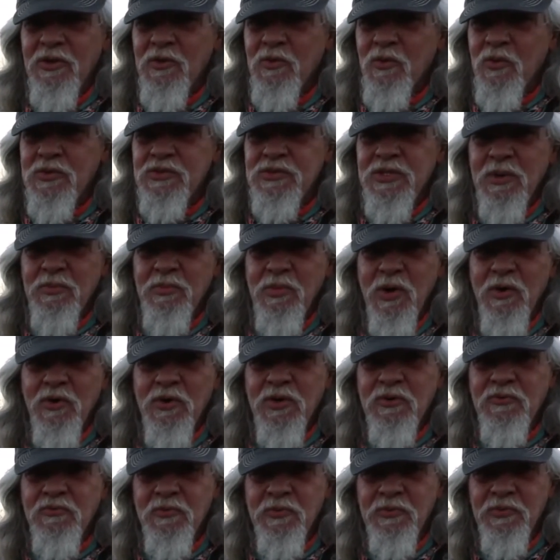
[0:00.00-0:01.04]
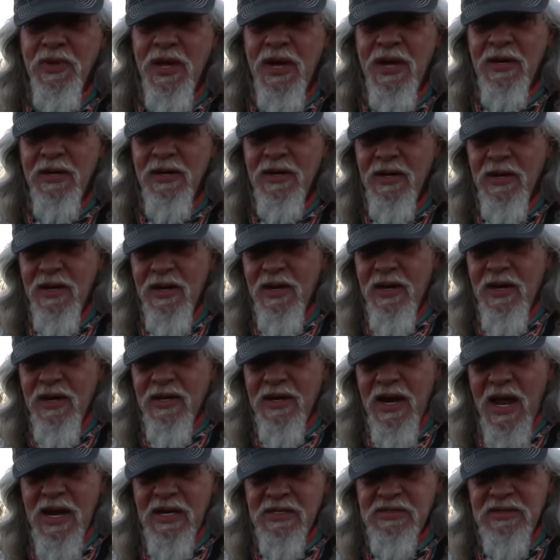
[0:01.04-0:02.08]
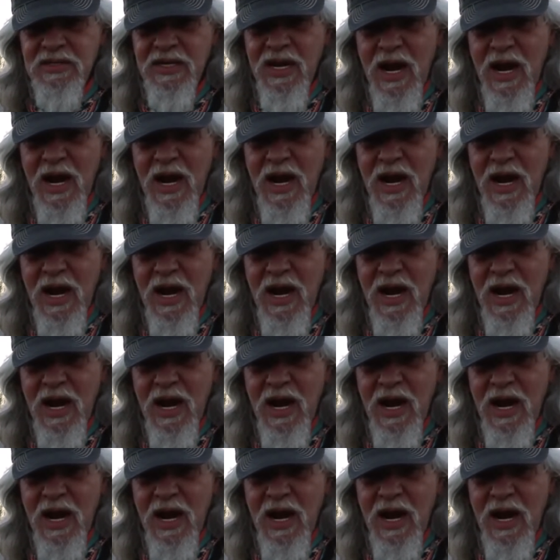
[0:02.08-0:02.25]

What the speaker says: And once I broke her from that nasty